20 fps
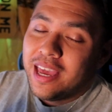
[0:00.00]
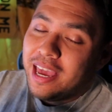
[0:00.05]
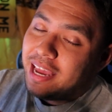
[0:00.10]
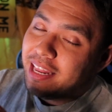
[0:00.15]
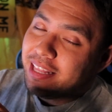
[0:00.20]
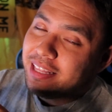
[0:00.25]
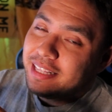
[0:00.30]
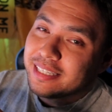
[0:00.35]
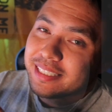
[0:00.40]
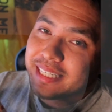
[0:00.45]

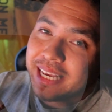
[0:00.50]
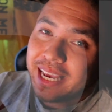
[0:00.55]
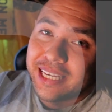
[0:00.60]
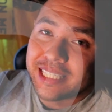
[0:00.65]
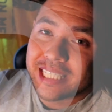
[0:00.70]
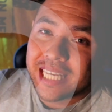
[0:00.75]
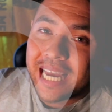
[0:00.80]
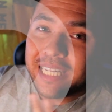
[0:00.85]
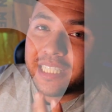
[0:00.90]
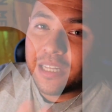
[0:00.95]
And in this
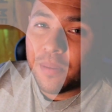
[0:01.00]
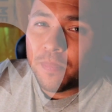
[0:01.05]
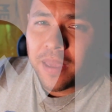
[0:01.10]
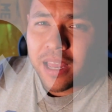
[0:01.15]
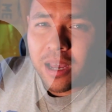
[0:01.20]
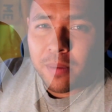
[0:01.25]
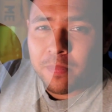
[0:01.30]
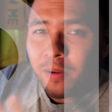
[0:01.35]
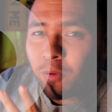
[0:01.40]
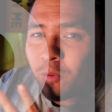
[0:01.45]
case, I did
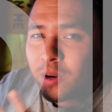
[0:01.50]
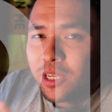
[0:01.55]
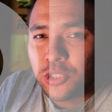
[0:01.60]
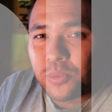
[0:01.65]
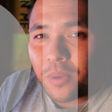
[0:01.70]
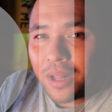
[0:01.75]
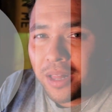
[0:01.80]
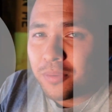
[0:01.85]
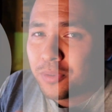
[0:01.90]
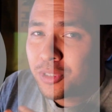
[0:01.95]
pick up a Ridge
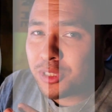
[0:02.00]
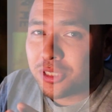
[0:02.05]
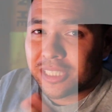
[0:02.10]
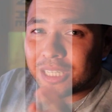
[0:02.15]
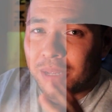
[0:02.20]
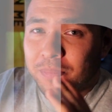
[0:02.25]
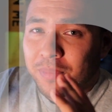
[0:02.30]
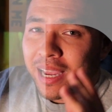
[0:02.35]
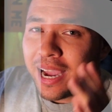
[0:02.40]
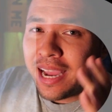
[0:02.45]
wallet, which is
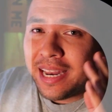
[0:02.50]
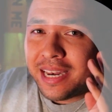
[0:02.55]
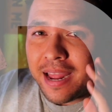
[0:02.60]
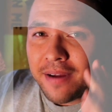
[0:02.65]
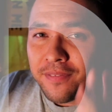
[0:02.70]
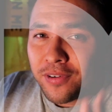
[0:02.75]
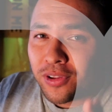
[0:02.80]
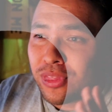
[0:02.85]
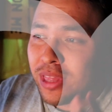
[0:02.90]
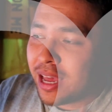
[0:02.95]
something I
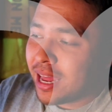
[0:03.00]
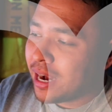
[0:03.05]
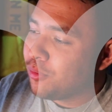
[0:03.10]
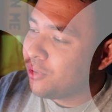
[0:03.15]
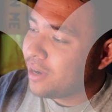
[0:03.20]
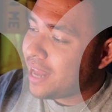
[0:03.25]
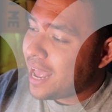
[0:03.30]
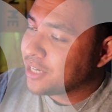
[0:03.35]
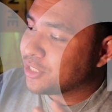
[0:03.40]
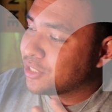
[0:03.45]
never thought I
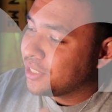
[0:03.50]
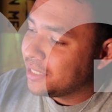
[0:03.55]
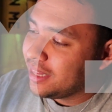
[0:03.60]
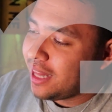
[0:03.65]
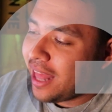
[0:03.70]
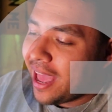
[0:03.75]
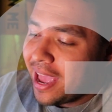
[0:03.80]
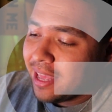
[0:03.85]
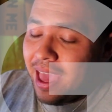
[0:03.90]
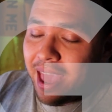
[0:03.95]
would actually
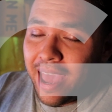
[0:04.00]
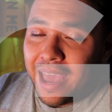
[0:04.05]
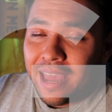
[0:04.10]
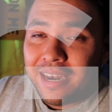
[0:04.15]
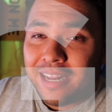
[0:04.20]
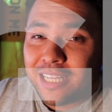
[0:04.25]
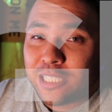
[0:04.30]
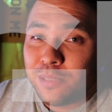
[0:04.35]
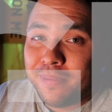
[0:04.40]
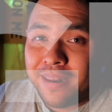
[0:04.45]
like.
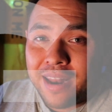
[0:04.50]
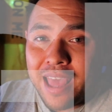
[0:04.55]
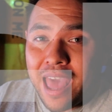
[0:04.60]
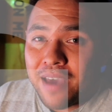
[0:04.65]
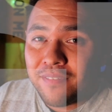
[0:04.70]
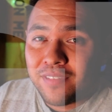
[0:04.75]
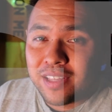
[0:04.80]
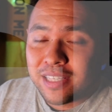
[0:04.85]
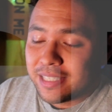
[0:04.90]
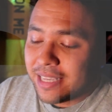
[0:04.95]
And it's been a
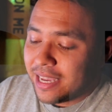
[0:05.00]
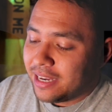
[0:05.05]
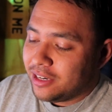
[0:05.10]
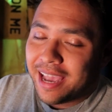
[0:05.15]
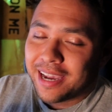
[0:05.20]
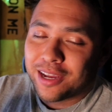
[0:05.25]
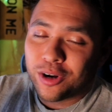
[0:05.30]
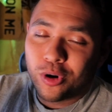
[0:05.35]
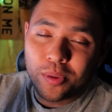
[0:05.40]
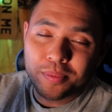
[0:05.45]
heaven sent.
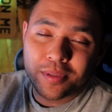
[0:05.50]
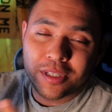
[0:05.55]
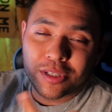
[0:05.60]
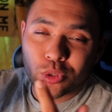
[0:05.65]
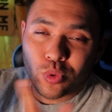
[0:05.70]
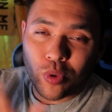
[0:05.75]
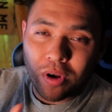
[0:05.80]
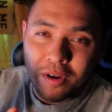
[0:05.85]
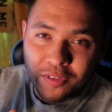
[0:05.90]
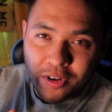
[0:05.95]
It can hold up to
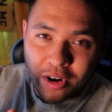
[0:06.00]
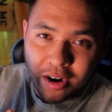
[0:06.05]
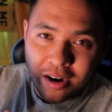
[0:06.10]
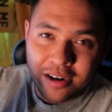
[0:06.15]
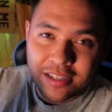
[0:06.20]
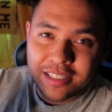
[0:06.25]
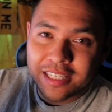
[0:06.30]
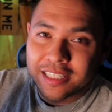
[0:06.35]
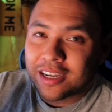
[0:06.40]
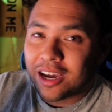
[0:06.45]
12
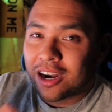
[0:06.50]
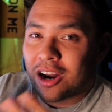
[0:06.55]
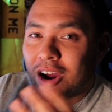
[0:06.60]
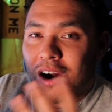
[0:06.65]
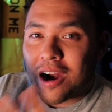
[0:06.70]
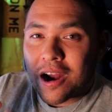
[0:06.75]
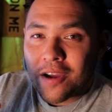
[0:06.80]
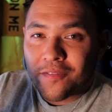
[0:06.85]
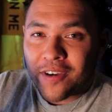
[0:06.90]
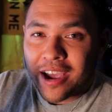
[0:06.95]
cards. It's got an
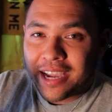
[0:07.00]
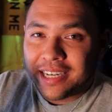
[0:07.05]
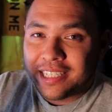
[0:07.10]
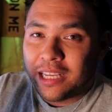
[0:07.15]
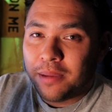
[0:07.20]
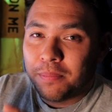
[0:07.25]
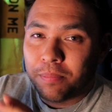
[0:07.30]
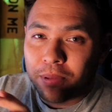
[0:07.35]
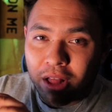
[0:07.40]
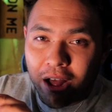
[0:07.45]

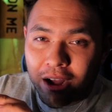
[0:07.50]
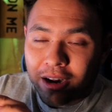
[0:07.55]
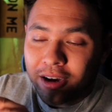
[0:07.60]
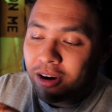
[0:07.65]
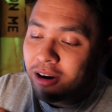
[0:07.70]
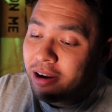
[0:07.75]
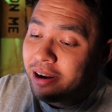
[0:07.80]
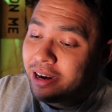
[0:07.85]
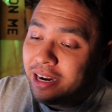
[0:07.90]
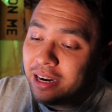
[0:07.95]
RFID
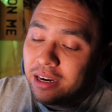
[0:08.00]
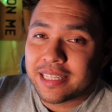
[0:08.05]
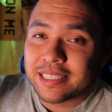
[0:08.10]
blocker on it.